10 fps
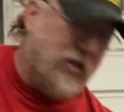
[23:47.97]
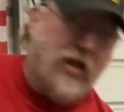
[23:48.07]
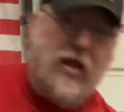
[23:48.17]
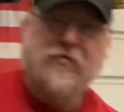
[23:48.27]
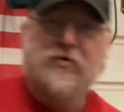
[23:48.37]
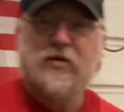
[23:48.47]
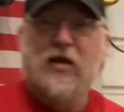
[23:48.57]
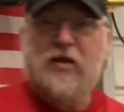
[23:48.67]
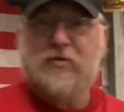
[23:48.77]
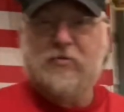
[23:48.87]
haven't
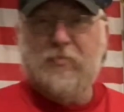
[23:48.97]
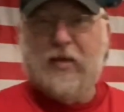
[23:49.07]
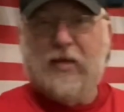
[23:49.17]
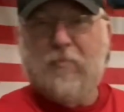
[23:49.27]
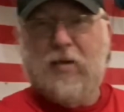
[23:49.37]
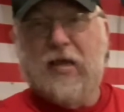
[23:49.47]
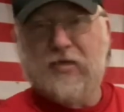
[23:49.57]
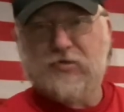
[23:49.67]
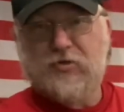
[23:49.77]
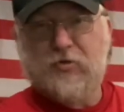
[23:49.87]
got to make a
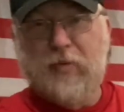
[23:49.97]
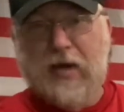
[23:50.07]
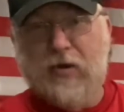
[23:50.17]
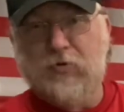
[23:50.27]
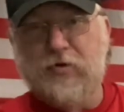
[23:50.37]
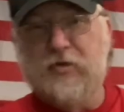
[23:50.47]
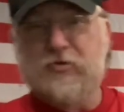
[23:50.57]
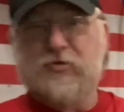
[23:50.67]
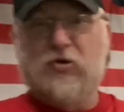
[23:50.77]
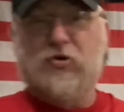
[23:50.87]
pass under power in this
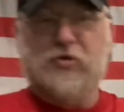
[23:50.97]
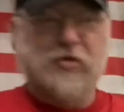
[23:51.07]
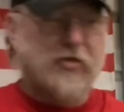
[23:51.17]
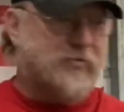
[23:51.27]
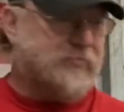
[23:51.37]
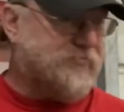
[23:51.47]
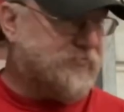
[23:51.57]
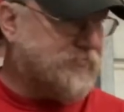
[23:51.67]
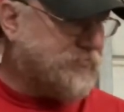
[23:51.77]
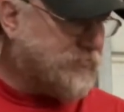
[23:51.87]
car yet.
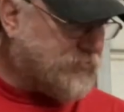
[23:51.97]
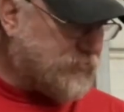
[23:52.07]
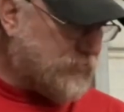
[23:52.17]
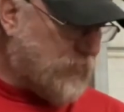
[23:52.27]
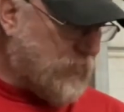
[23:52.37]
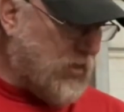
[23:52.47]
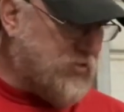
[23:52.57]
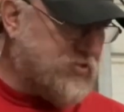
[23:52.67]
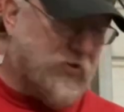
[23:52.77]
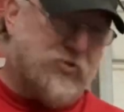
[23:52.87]

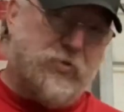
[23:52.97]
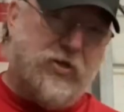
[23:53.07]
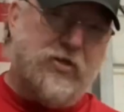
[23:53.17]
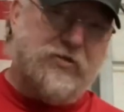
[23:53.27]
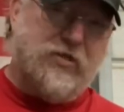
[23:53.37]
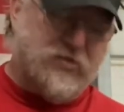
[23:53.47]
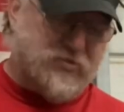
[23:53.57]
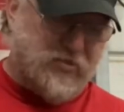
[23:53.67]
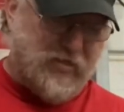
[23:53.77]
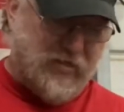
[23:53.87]
So it's really
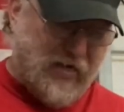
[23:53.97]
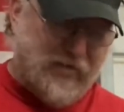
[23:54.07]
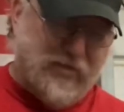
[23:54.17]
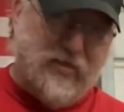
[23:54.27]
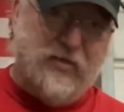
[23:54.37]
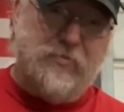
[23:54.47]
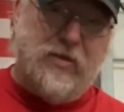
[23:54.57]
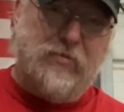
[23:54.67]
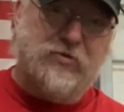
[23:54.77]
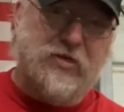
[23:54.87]
untested, and I need to be
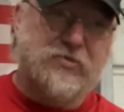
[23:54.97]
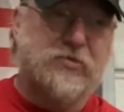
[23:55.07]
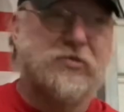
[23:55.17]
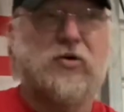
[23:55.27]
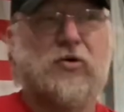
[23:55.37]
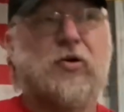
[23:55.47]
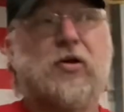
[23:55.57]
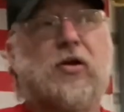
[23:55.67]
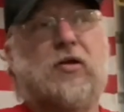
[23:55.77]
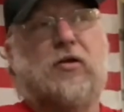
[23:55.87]
able to test this car.
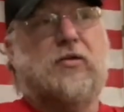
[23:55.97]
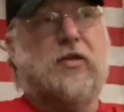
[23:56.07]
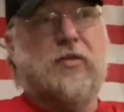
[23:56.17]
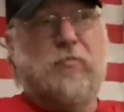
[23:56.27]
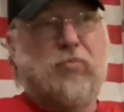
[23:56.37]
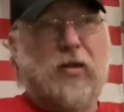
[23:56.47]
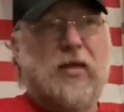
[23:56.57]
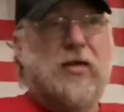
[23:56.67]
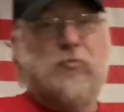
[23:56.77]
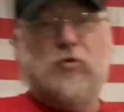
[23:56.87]
Again, the
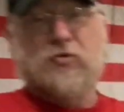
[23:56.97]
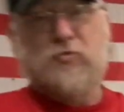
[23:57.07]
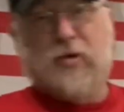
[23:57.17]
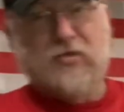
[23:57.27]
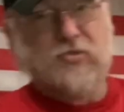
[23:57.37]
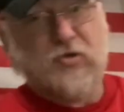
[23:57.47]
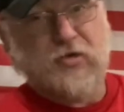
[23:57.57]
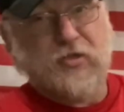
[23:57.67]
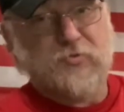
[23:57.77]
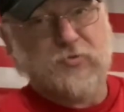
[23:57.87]
plan was, when I started
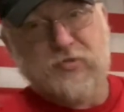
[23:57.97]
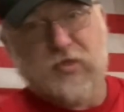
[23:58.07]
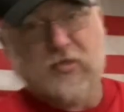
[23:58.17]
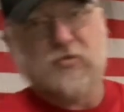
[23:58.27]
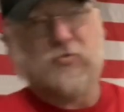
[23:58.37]
this, was to test this